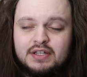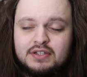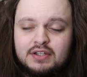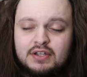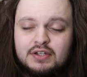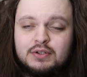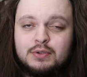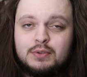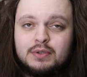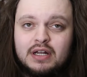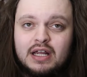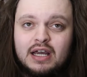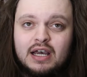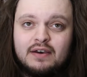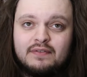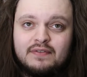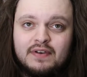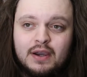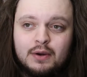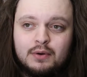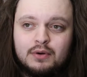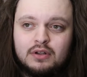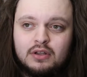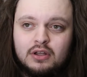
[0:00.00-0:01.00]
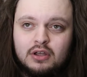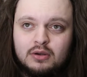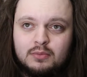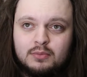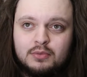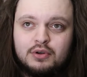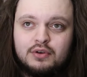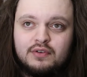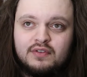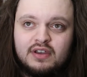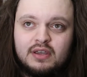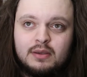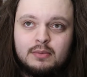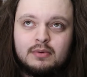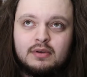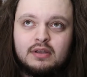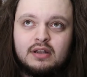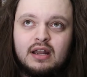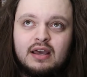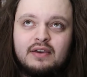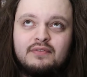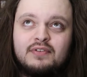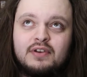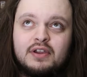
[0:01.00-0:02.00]
It's a two and a half hour long movie,
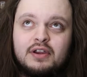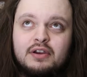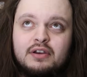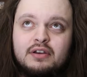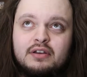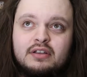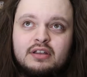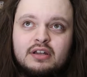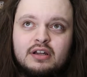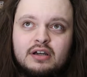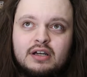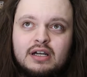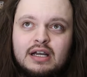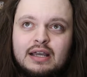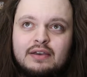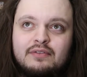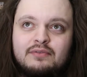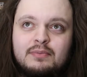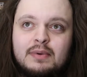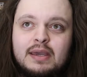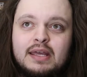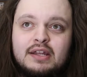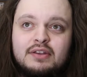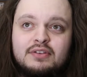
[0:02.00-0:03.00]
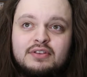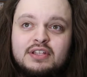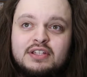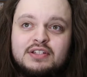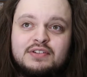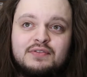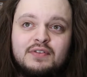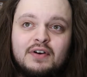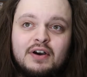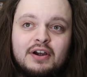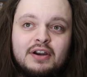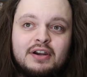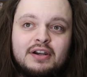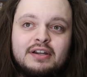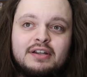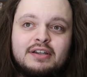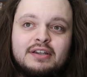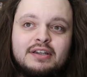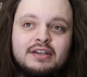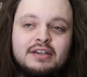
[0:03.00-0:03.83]
but I figured, you know, I've made it this far.